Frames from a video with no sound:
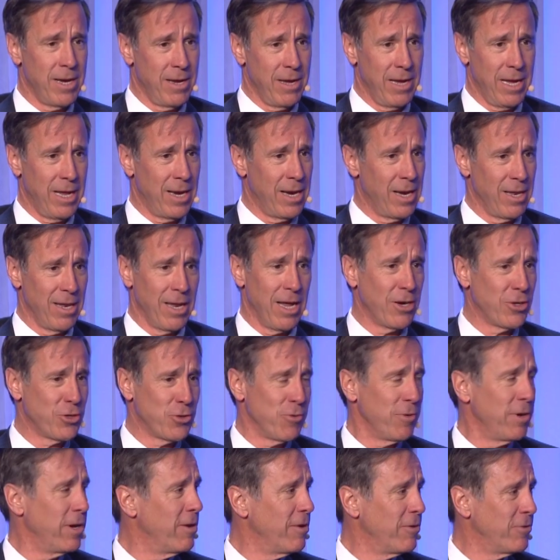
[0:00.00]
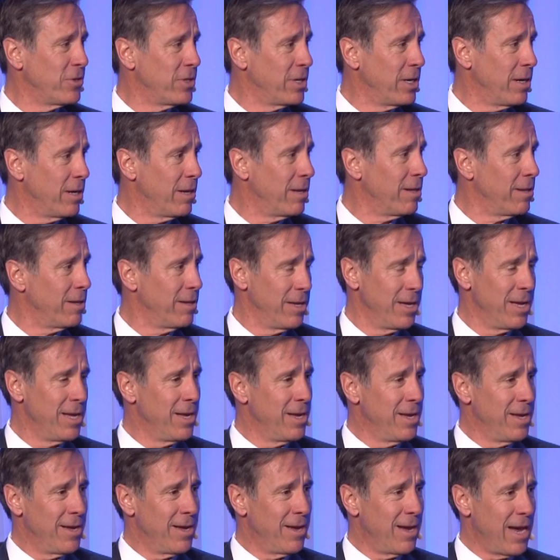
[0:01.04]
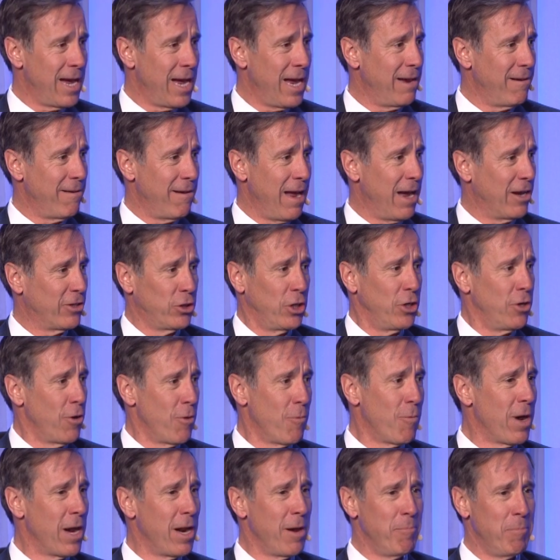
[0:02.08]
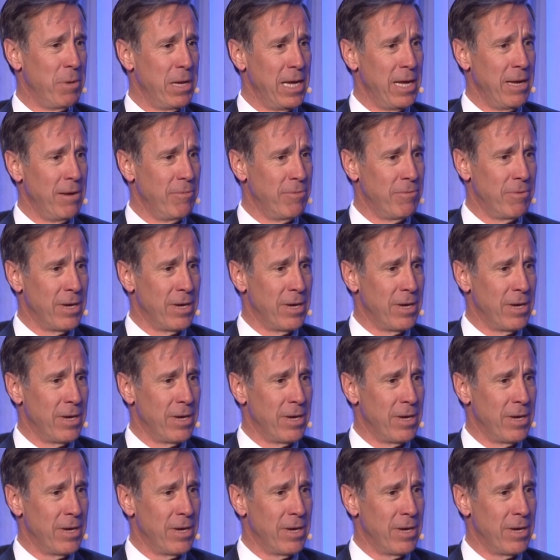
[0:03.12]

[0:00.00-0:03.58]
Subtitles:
In a luxury hotel, I actually don't want to be